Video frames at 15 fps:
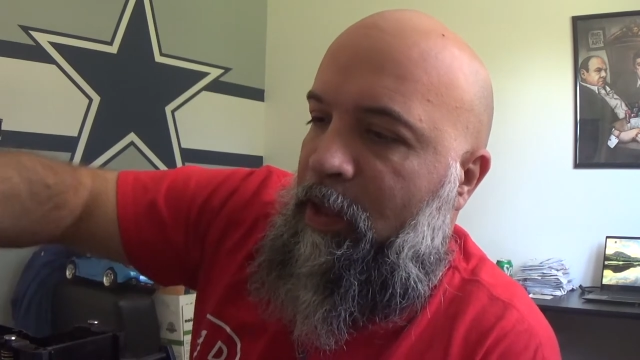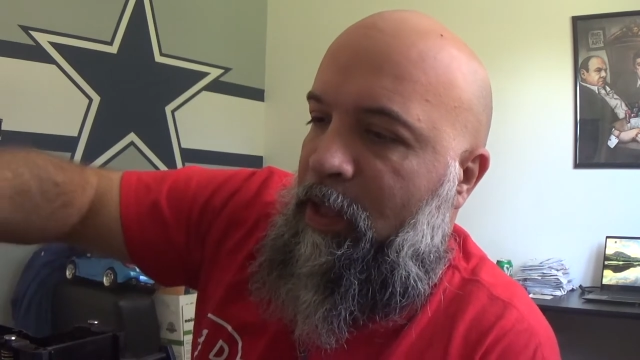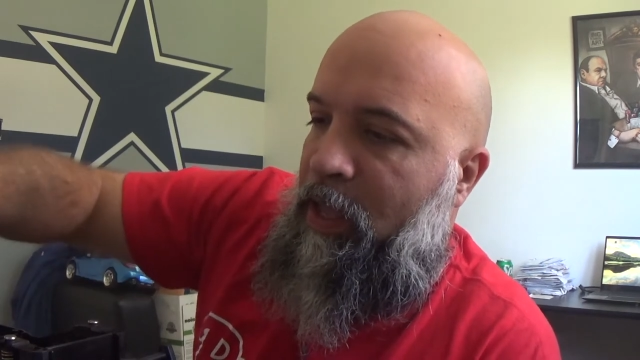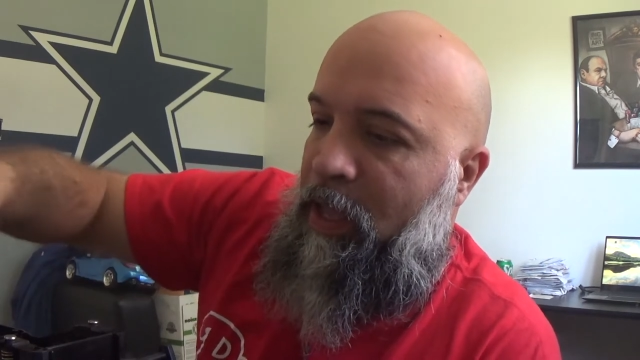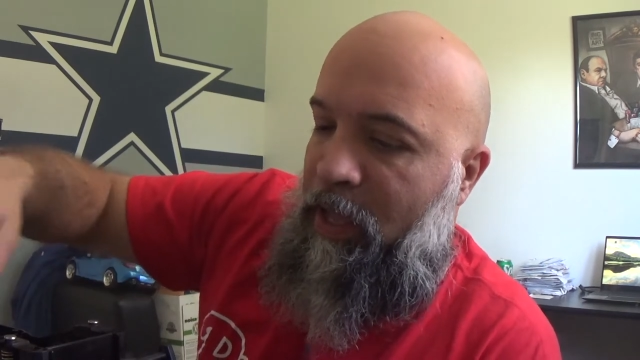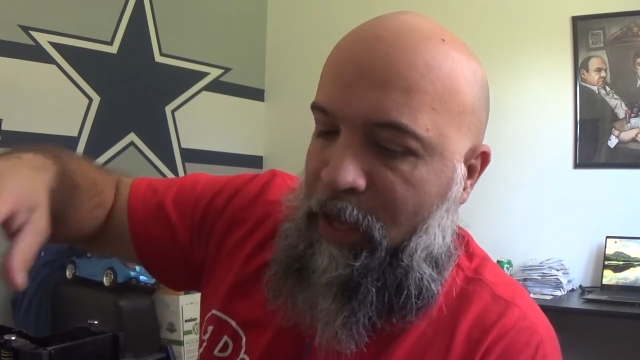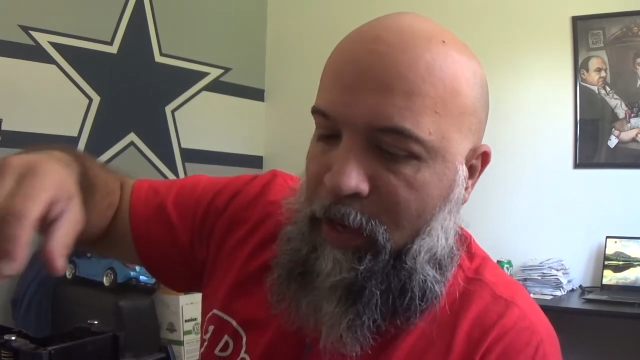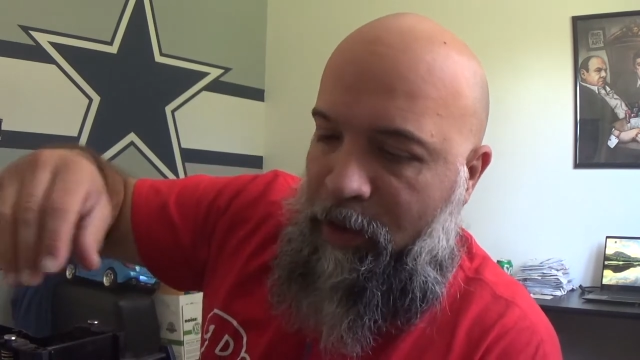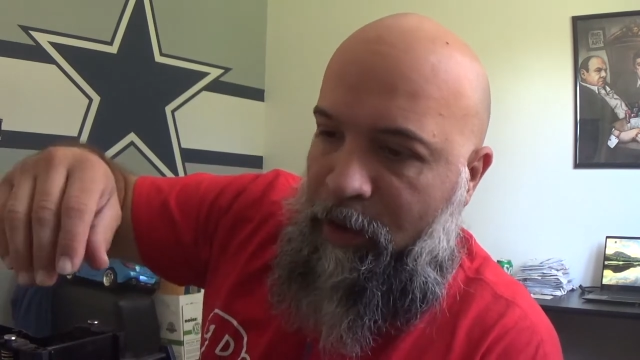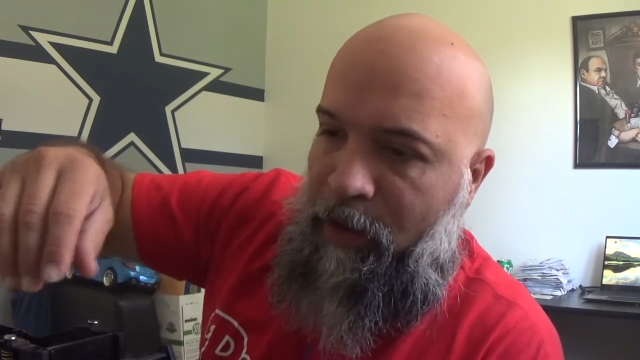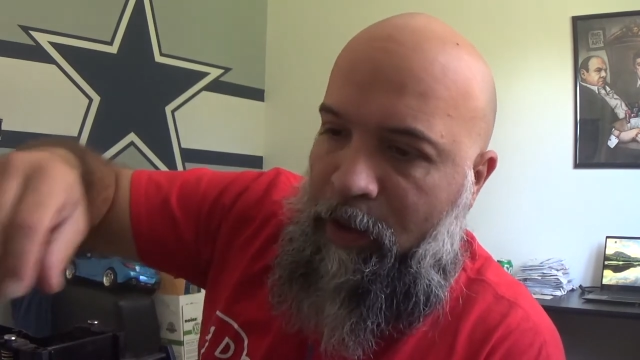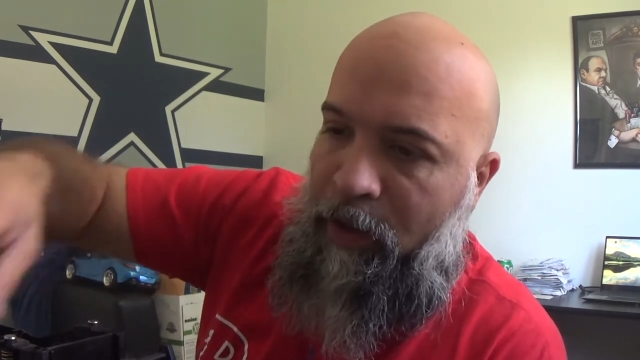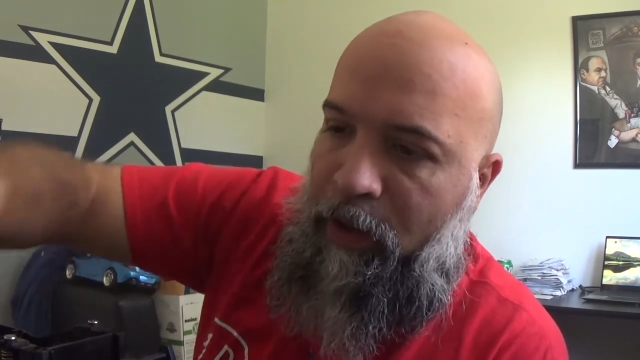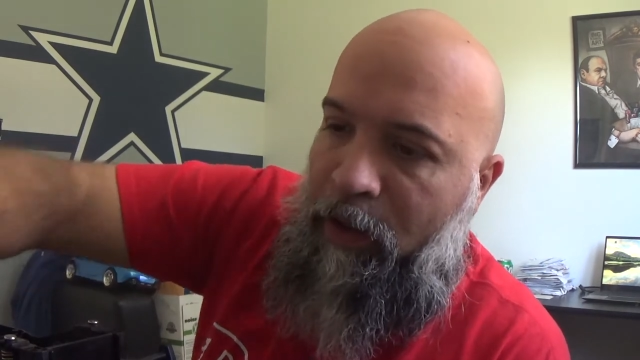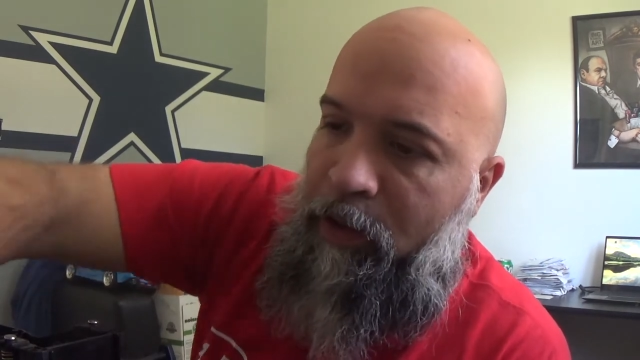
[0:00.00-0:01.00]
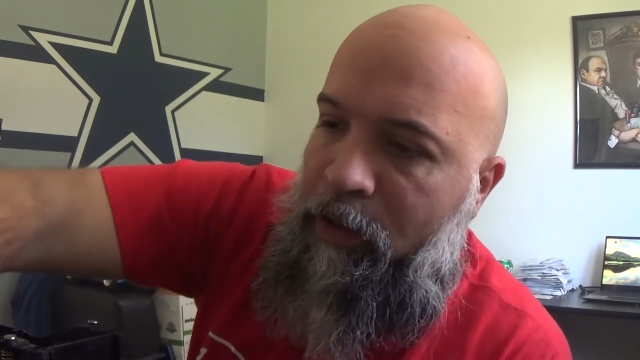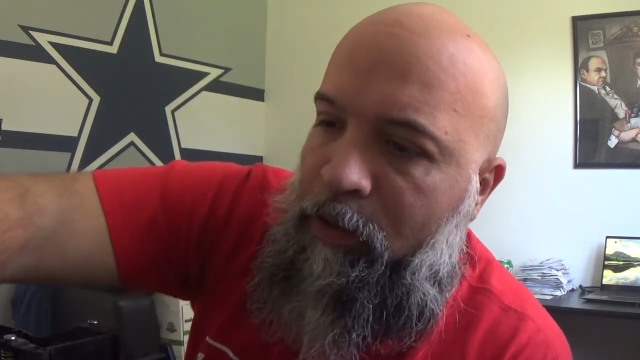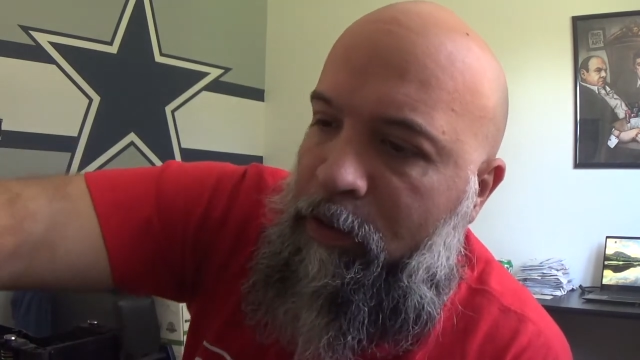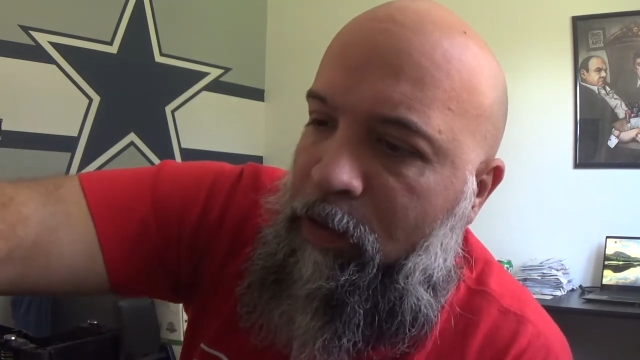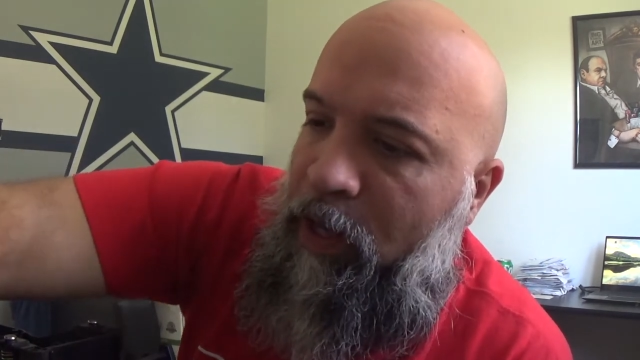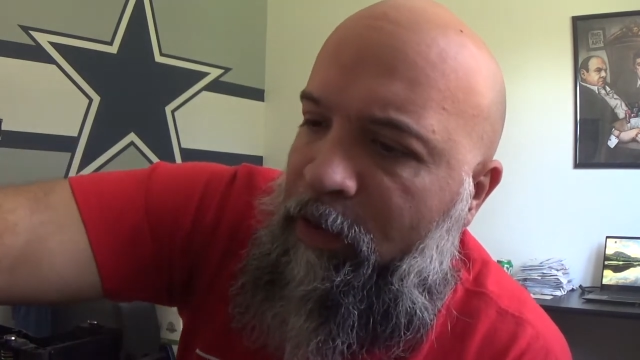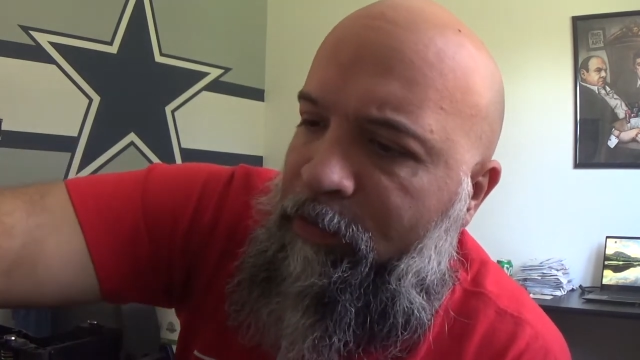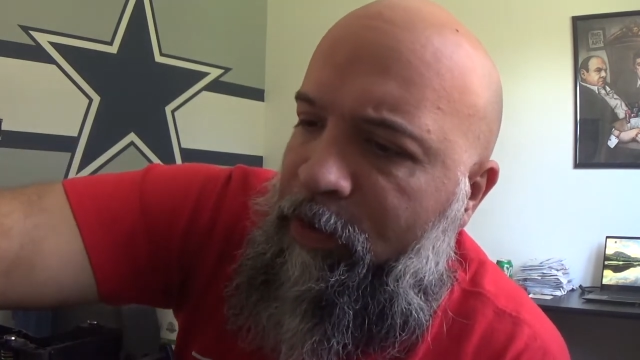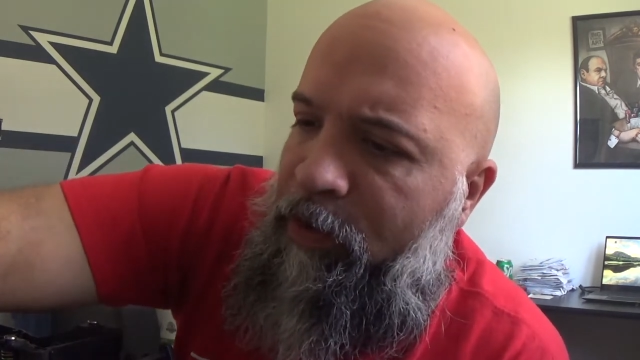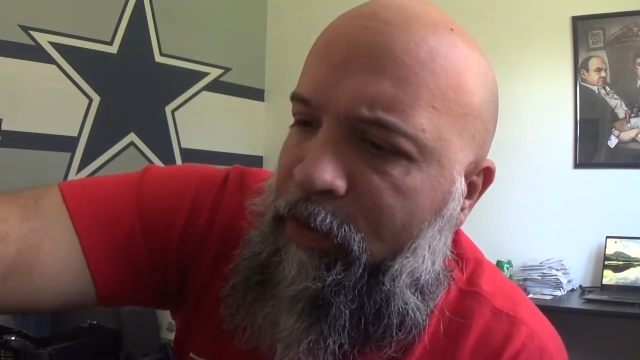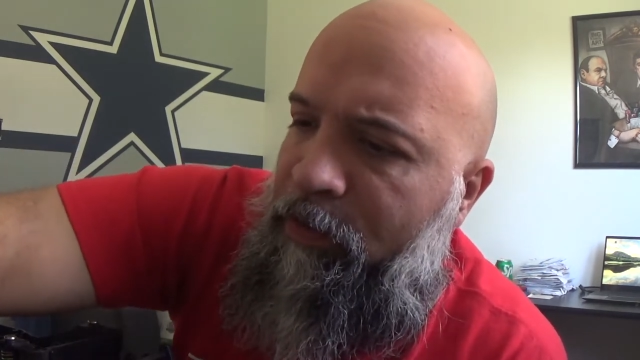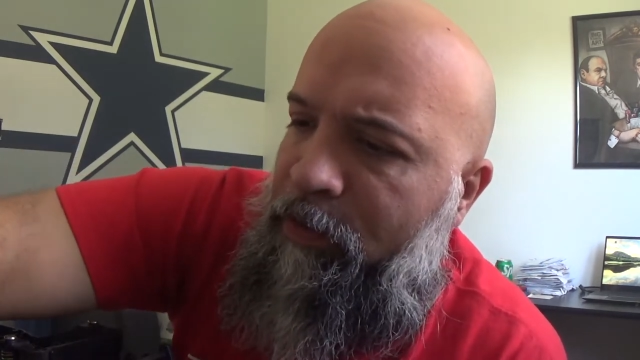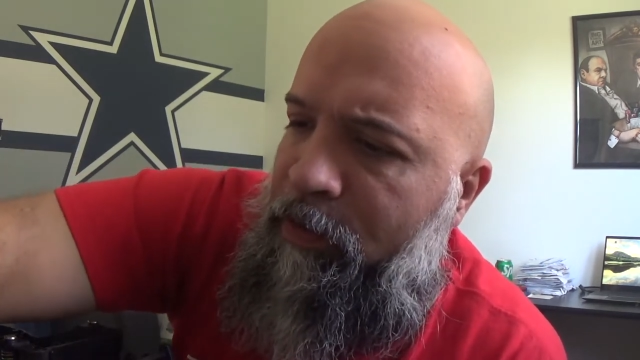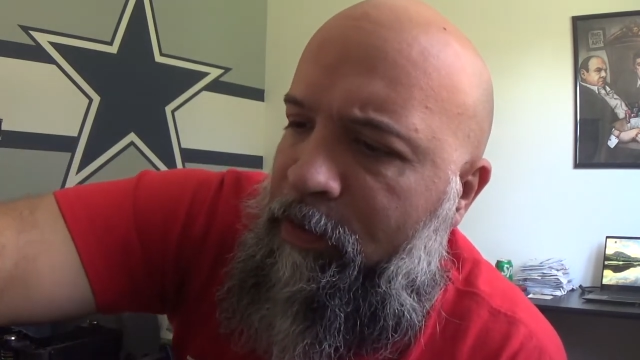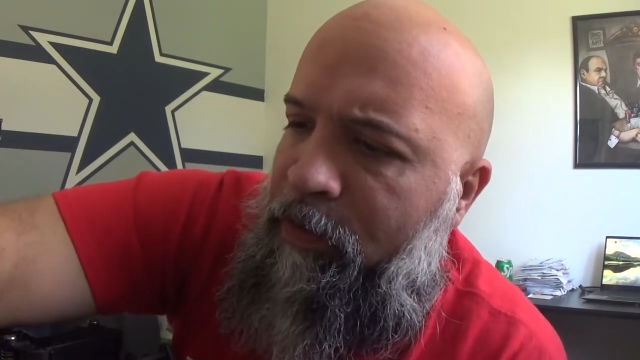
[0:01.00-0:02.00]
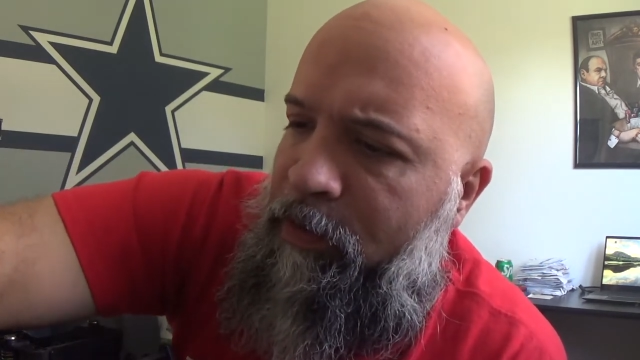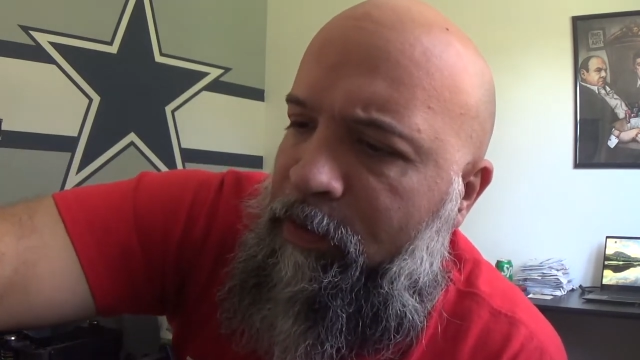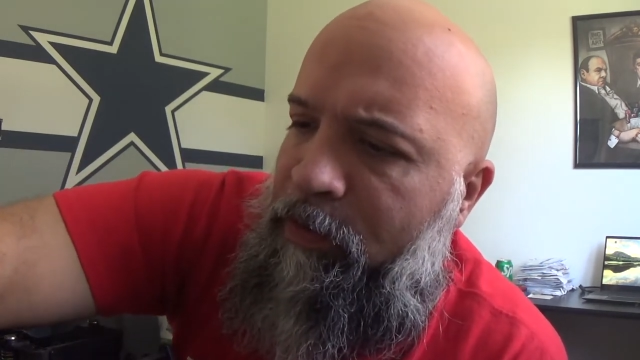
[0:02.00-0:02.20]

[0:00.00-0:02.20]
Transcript: And I have another